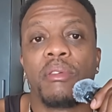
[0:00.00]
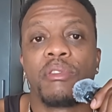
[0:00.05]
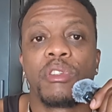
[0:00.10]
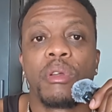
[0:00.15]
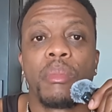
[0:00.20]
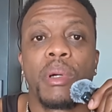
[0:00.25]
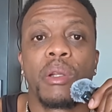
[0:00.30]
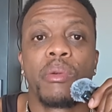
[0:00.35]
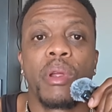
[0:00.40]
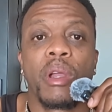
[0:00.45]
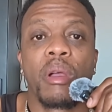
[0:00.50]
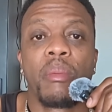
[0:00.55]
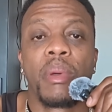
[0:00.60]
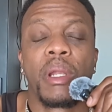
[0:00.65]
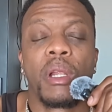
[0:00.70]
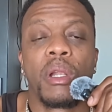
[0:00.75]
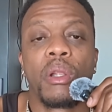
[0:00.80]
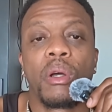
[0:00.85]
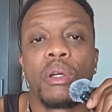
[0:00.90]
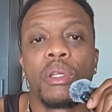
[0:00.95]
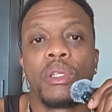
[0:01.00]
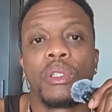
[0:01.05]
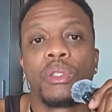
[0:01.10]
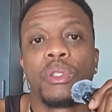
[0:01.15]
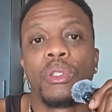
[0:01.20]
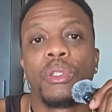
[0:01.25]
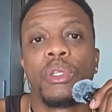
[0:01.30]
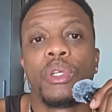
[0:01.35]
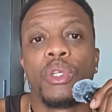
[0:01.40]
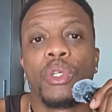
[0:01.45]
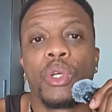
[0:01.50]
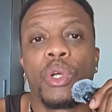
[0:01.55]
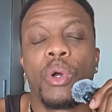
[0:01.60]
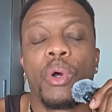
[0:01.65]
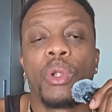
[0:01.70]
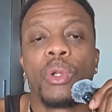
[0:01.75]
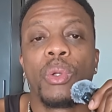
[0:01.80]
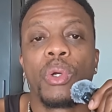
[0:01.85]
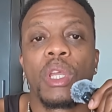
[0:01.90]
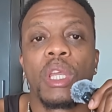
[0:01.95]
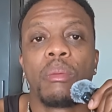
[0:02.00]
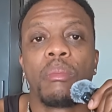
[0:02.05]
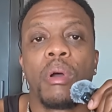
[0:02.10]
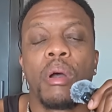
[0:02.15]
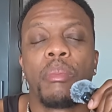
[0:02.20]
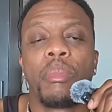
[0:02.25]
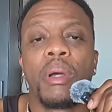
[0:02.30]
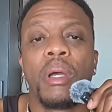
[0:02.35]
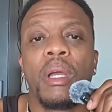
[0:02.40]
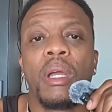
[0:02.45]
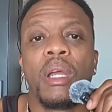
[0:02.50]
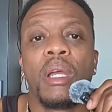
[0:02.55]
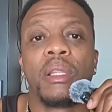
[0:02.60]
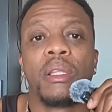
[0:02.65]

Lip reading: If somebody recommend a lawyer to you, you go and look him up.